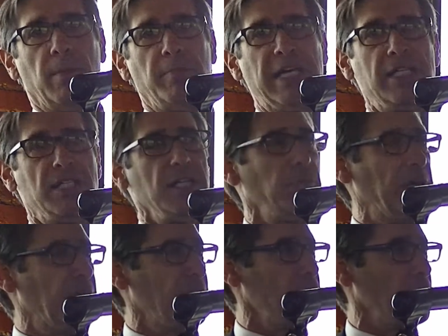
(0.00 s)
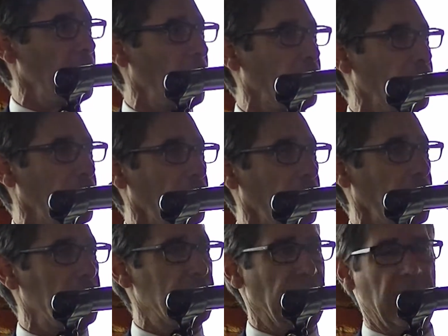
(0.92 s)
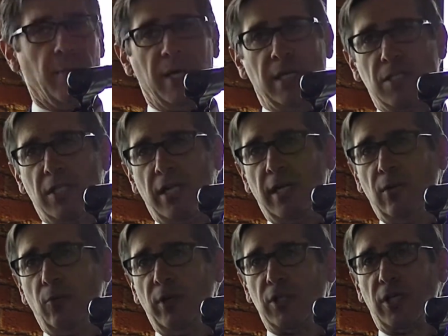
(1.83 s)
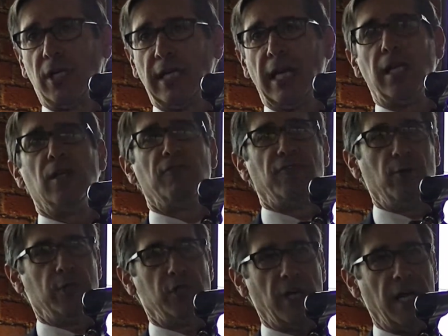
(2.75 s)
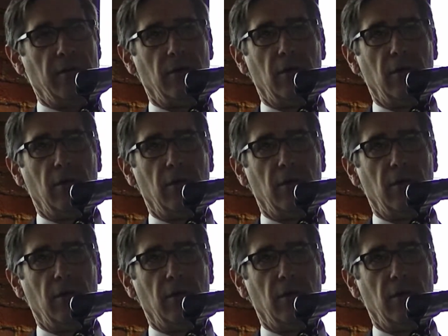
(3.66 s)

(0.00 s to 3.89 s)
PCBs and other contaminants in it, which can get in the food chain.